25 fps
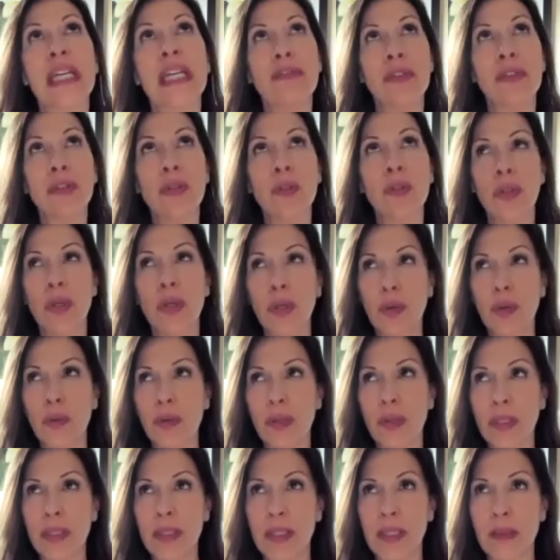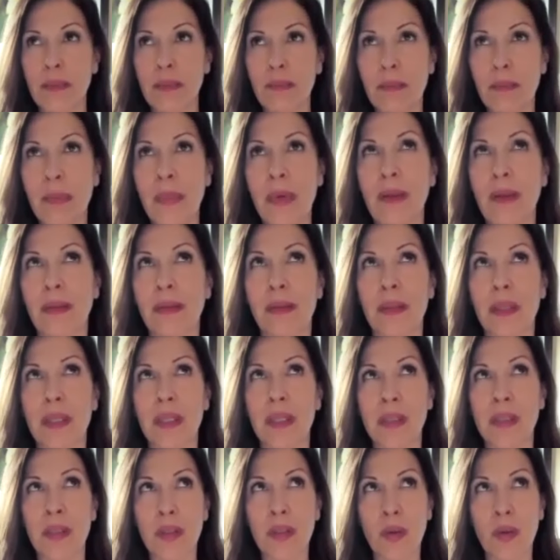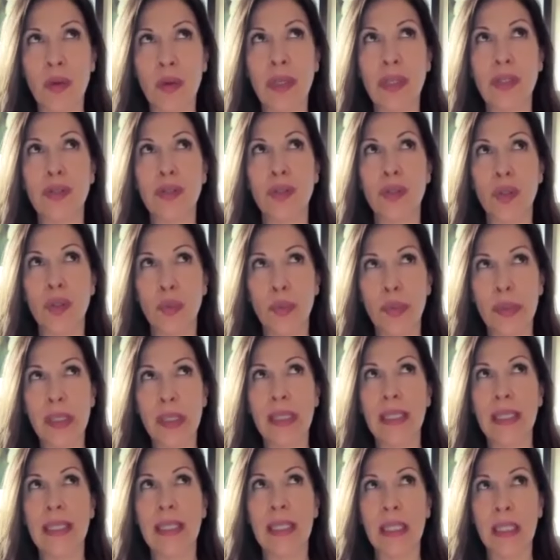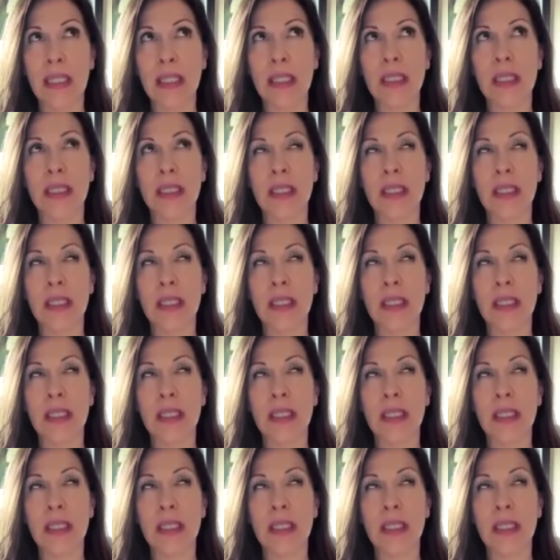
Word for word: even though this month is going to be